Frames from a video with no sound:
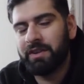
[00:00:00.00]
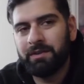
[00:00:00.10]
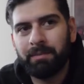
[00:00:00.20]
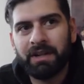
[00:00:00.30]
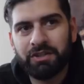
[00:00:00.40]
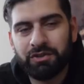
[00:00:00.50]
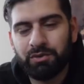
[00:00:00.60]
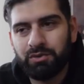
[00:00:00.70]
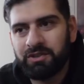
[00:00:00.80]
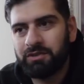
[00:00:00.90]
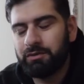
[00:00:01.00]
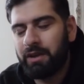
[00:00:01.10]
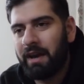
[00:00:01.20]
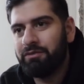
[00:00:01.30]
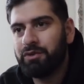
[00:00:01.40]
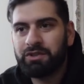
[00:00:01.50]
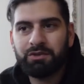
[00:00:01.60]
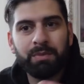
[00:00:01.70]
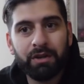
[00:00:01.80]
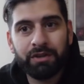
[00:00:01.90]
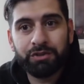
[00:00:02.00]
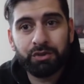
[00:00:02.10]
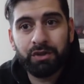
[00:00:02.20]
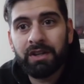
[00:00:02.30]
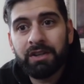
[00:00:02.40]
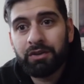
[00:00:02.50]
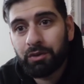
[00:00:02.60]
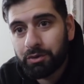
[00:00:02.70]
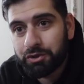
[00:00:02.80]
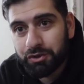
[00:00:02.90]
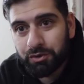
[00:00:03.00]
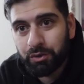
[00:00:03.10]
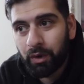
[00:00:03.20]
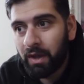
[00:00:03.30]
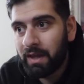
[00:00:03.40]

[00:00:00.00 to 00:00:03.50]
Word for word: in my shoes and you would have to experience creating your own shoe